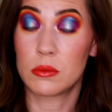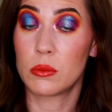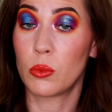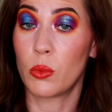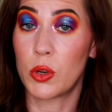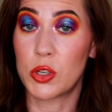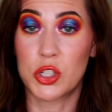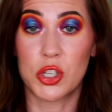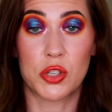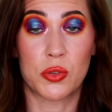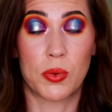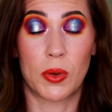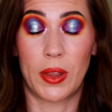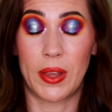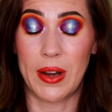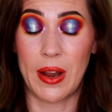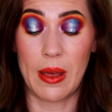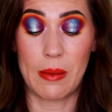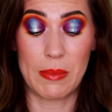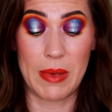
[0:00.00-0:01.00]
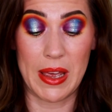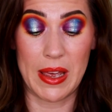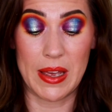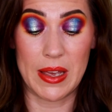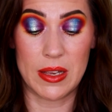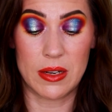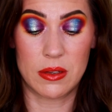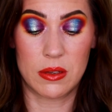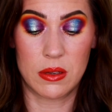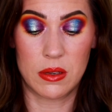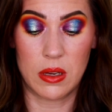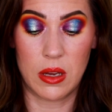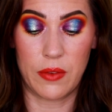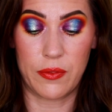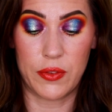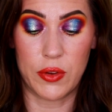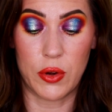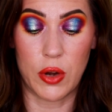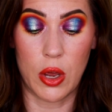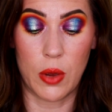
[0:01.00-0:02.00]
which is really not bad
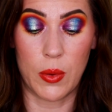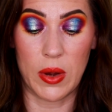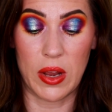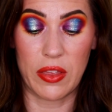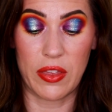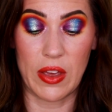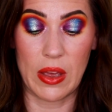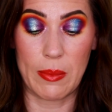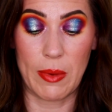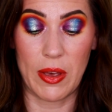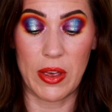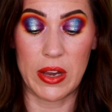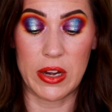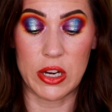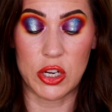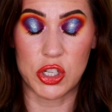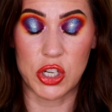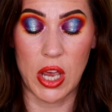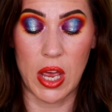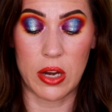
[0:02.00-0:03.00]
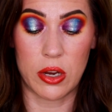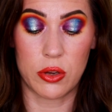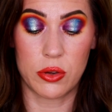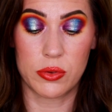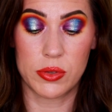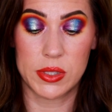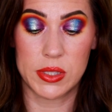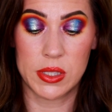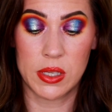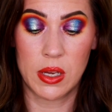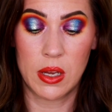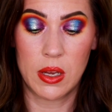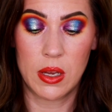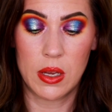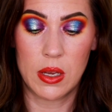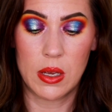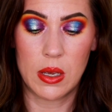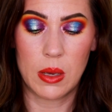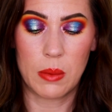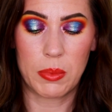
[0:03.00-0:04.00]
if you know anything about indie shadows.
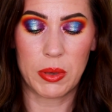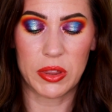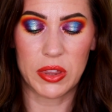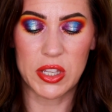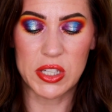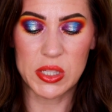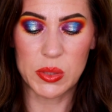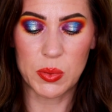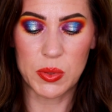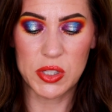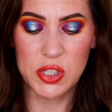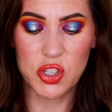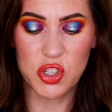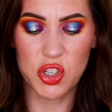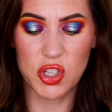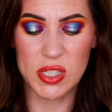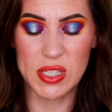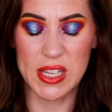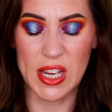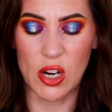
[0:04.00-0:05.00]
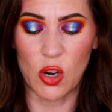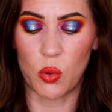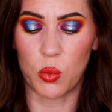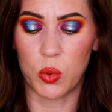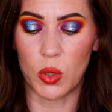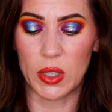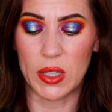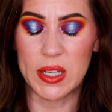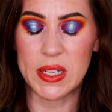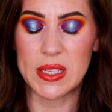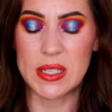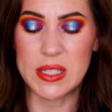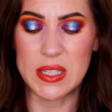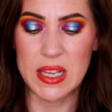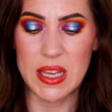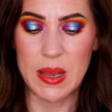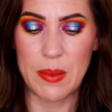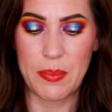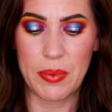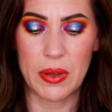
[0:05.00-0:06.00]
But this one's just like a really
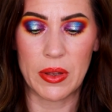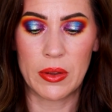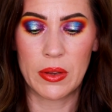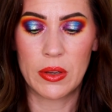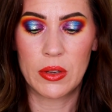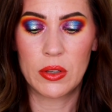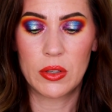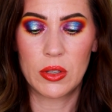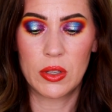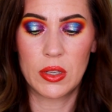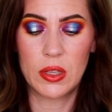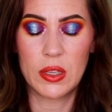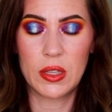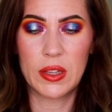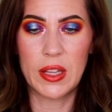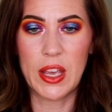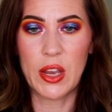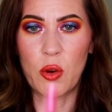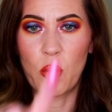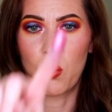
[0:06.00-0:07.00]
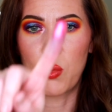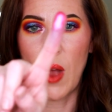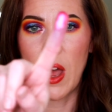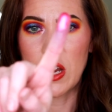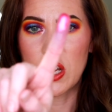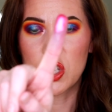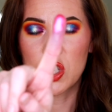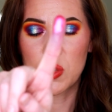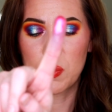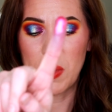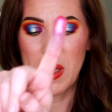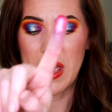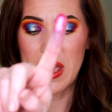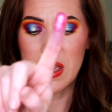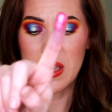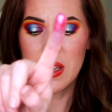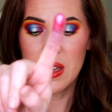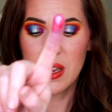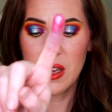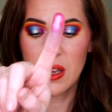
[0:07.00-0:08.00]
deep, like, reddish
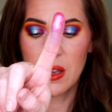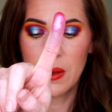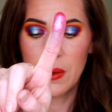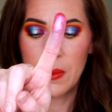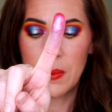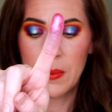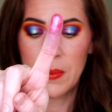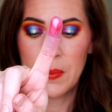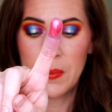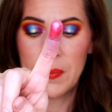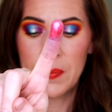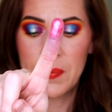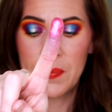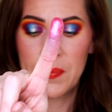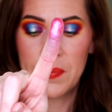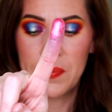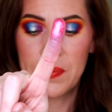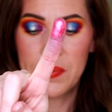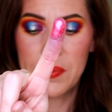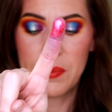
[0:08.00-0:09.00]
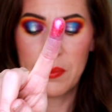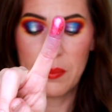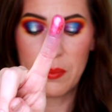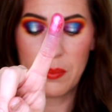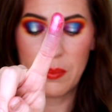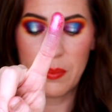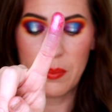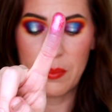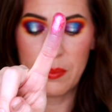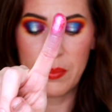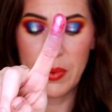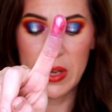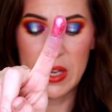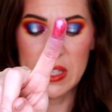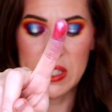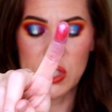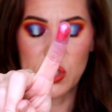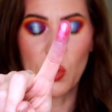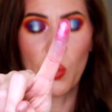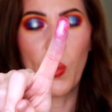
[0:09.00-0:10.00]
pink. But
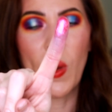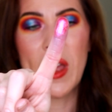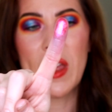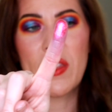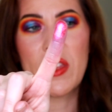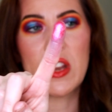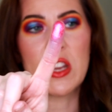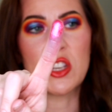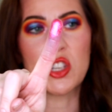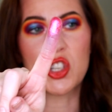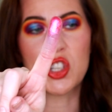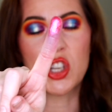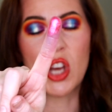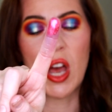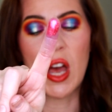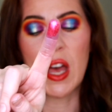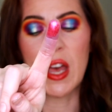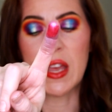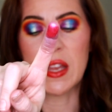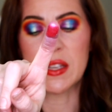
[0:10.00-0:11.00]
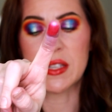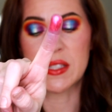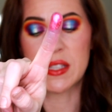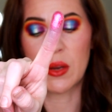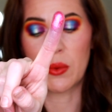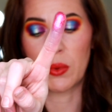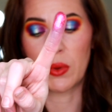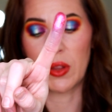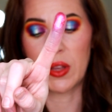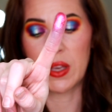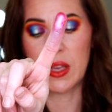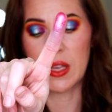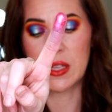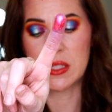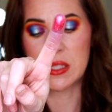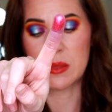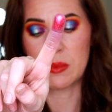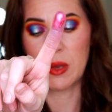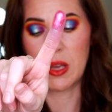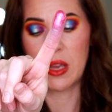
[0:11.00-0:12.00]
it's the way that it shines that really
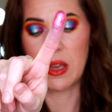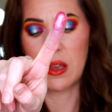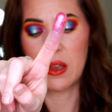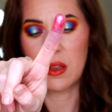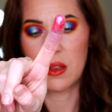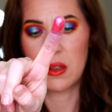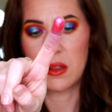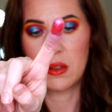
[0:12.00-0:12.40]
gets me.